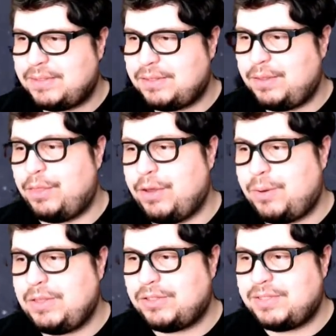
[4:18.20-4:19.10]

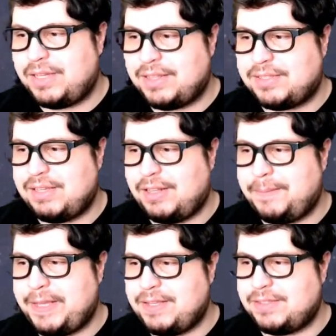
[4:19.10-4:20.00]
Though it looks like the
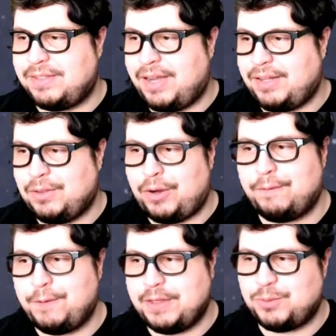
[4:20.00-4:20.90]
Celebi is not
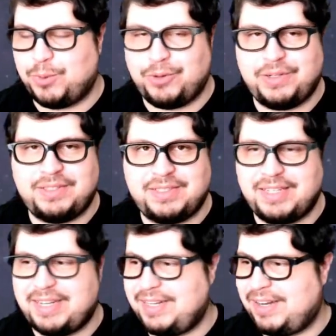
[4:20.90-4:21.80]
long for this world and is
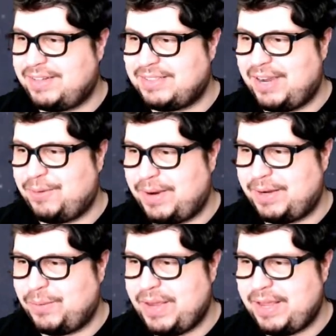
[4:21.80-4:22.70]
going to get knocked out right
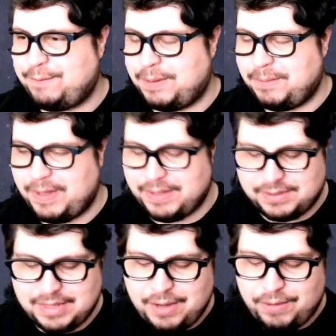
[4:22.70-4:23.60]
away from
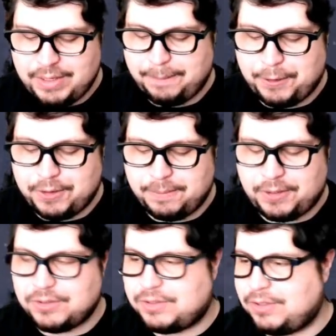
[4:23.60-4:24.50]
this. We got a
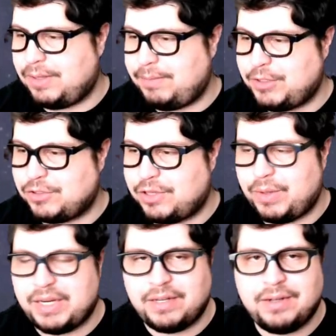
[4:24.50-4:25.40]
Pokeball, so just go
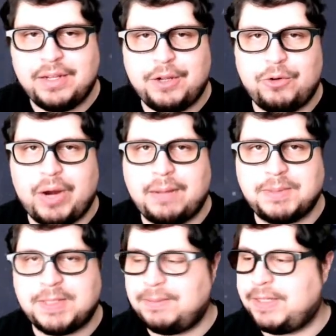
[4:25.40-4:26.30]
ahead and grab
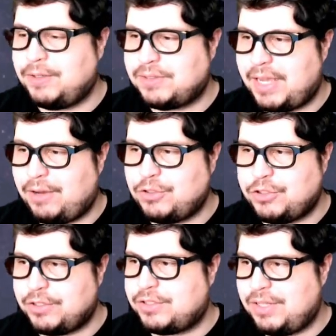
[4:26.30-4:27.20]
something else out
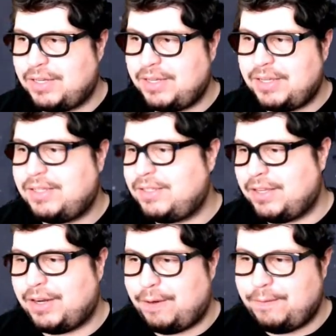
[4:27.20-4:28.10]
just,
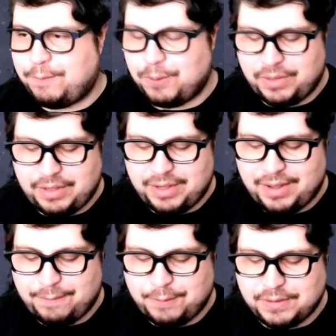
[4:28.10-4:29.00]
for
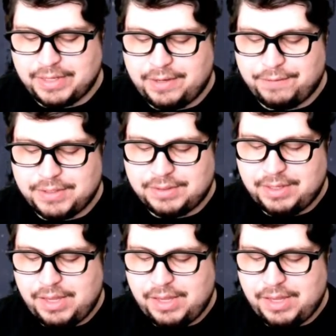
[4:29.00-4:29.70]
the sake of it.